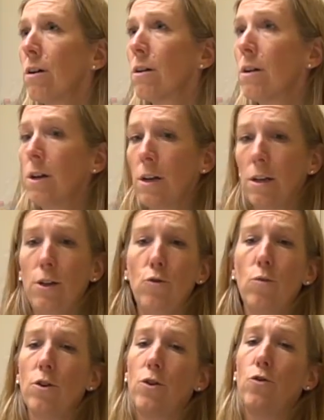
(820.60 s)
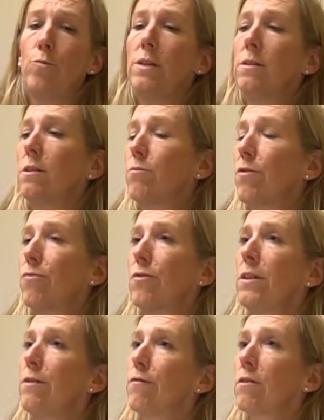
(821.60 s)
are, you want to do business with
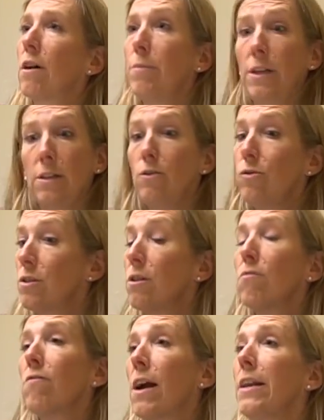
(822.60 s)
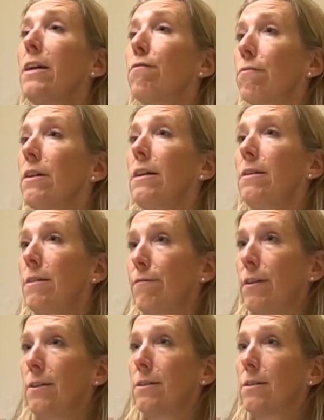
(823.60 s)
3 different companies, you're still writing 3
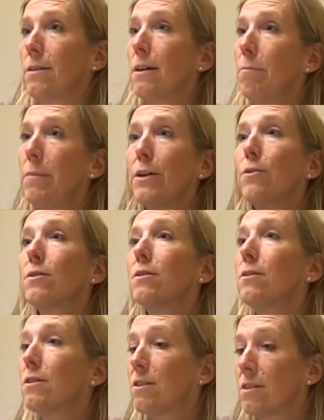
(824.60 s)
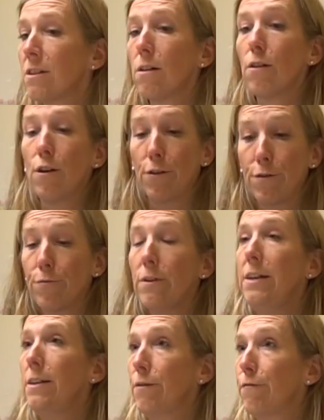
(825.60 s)
interfaces. Yeah. Because it's still
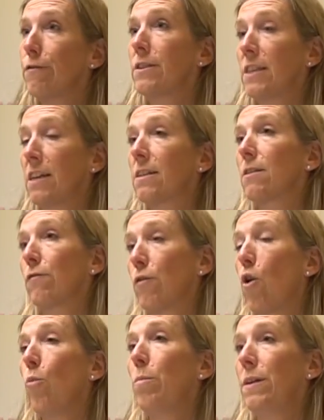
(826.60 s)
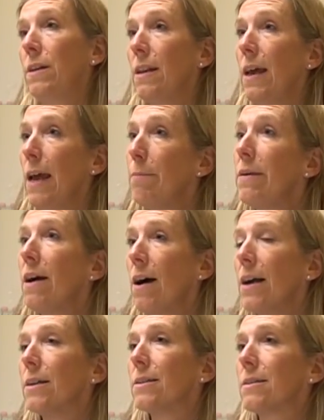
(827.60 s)
3 different sets of open
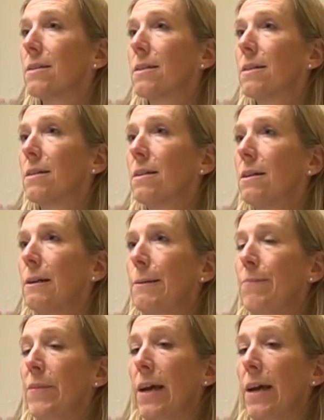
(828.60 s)
APIs. Yeah, yeah.